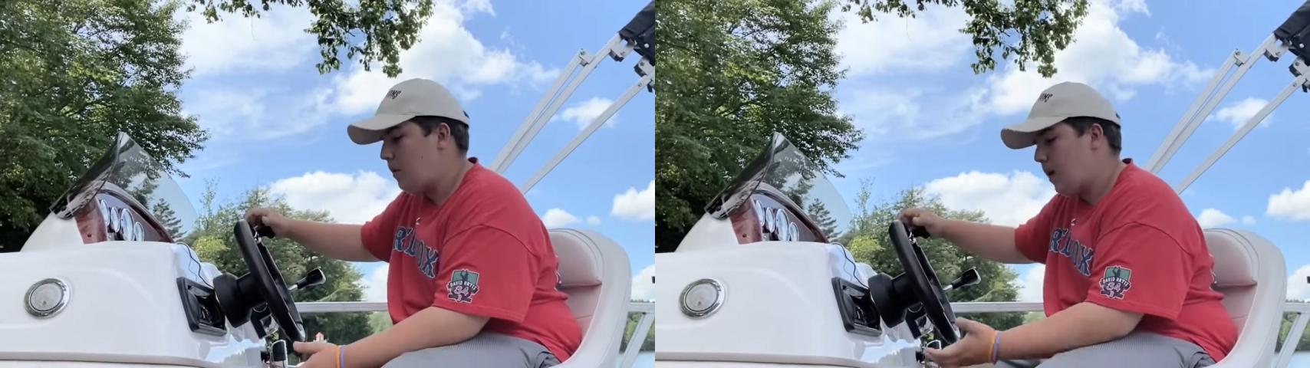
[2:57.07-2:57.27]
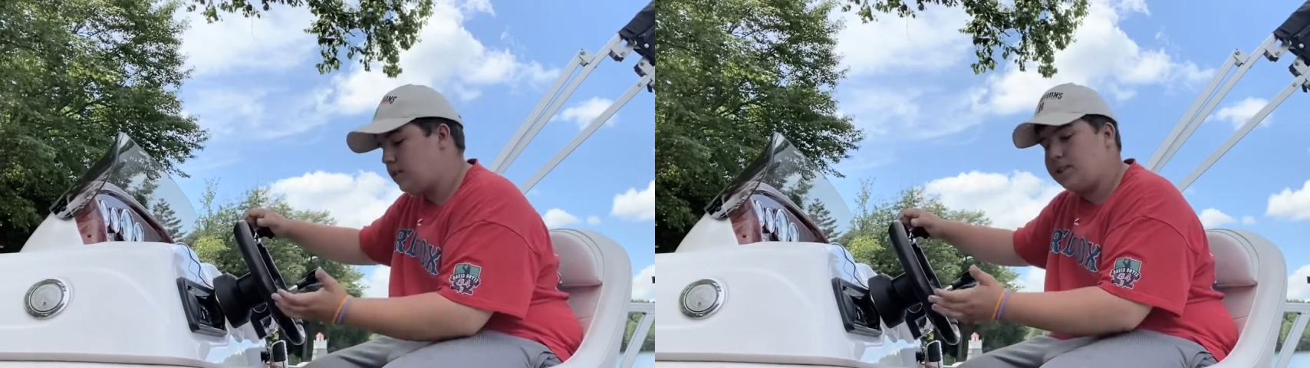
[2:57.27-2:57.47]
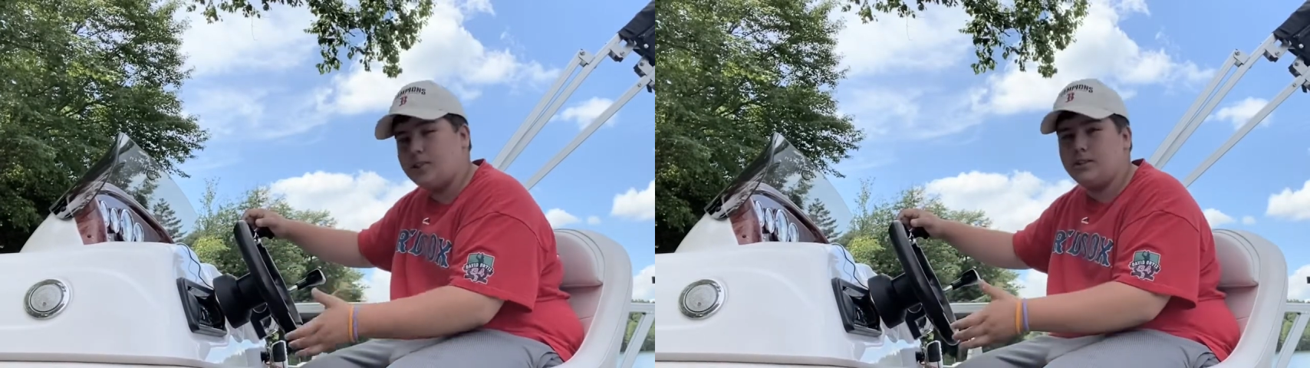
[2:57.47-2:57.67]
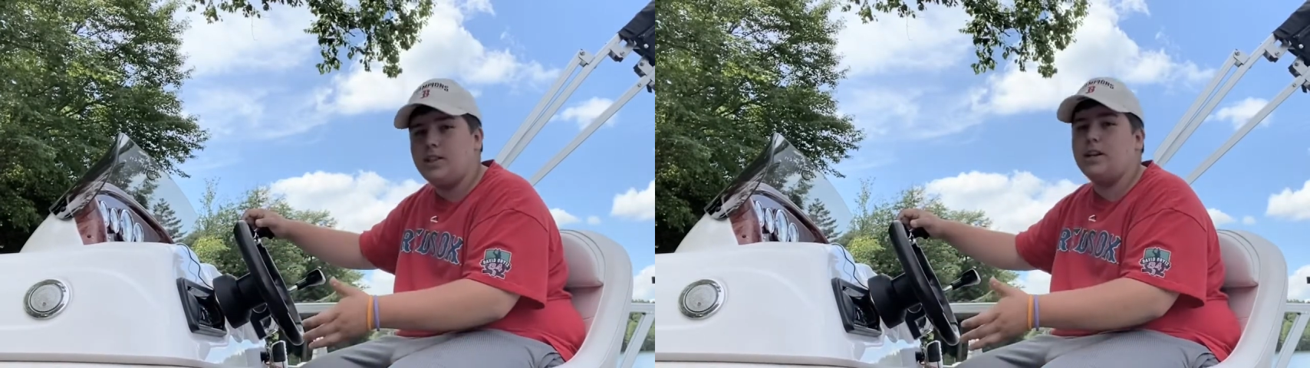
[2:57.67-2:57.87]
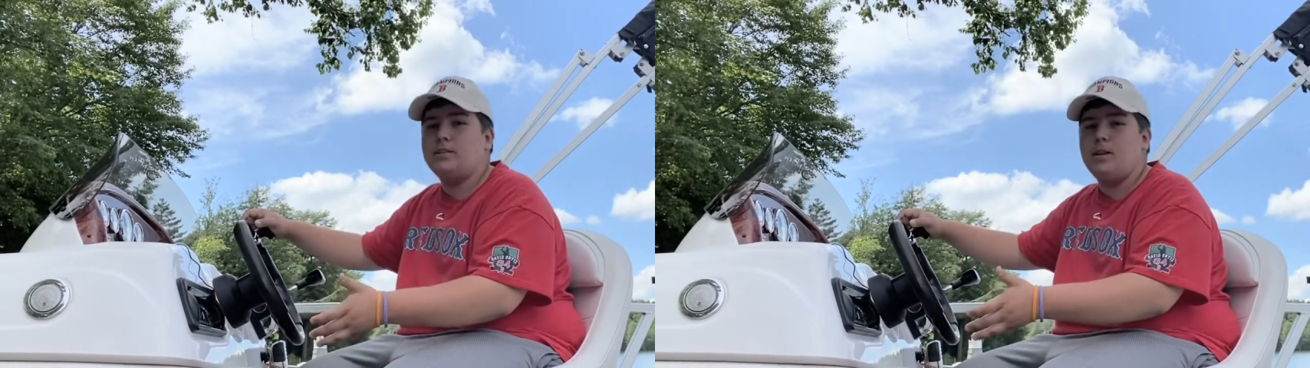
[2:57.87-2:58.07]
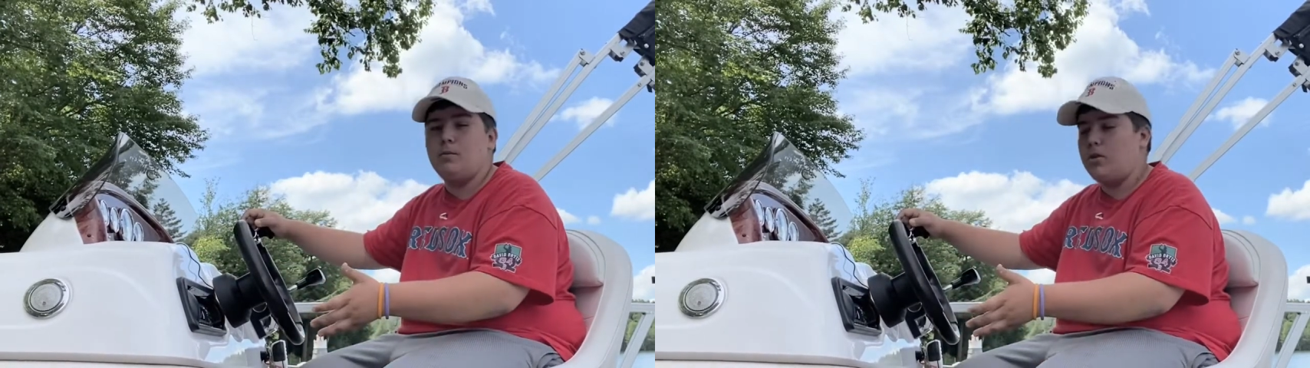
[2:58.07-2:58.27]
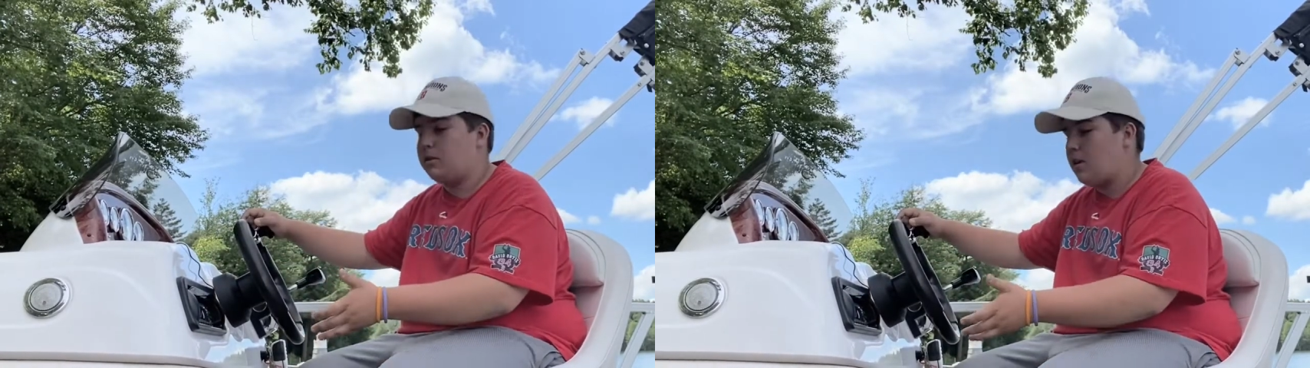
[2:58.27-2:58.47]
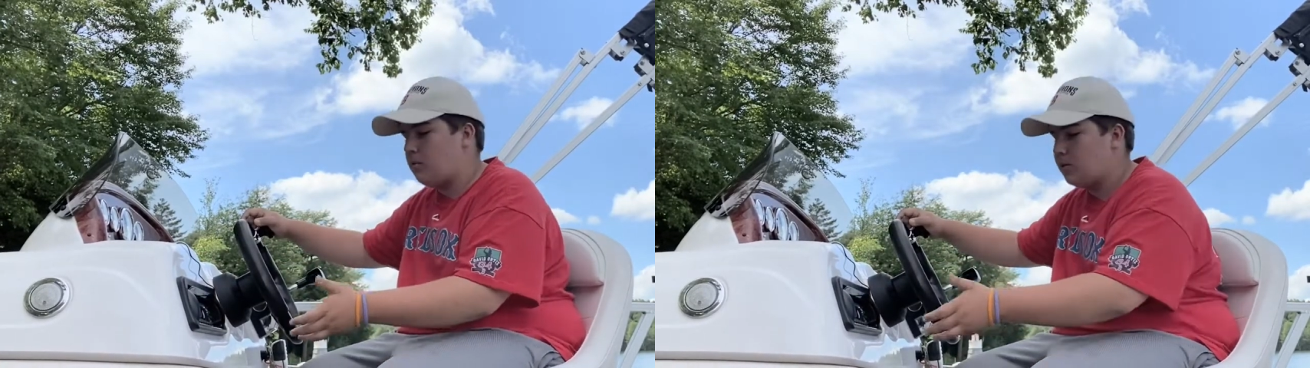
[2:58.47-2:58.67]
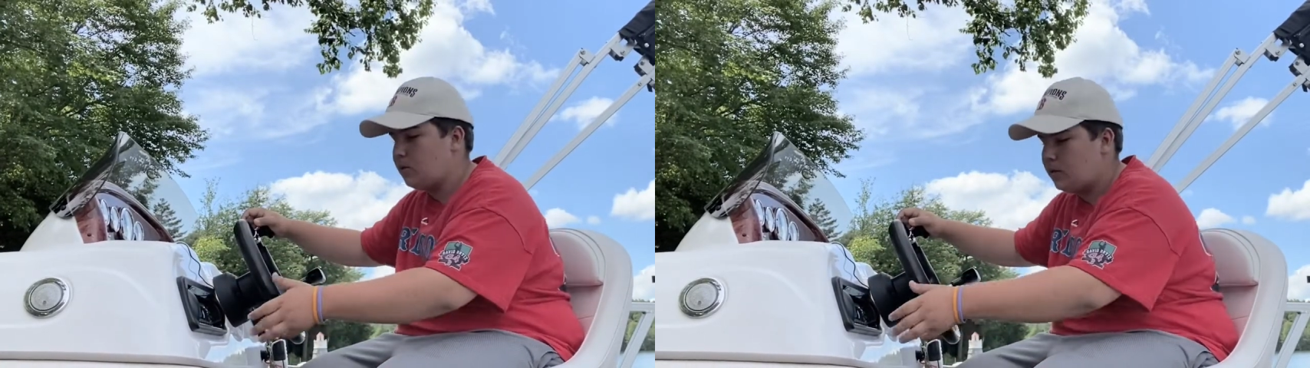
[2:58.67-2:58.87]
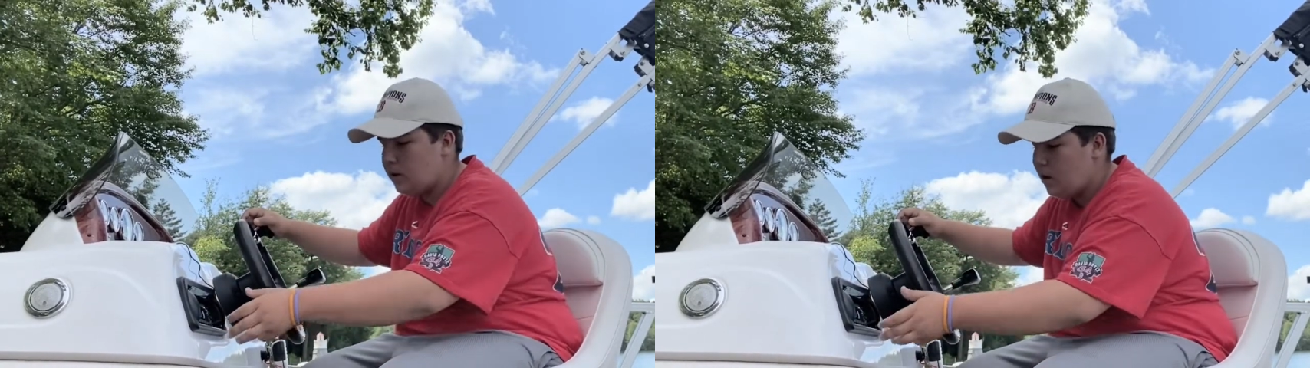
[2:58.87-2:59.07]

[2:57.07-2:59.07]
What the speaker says: Has Sirius XM hooked up to it.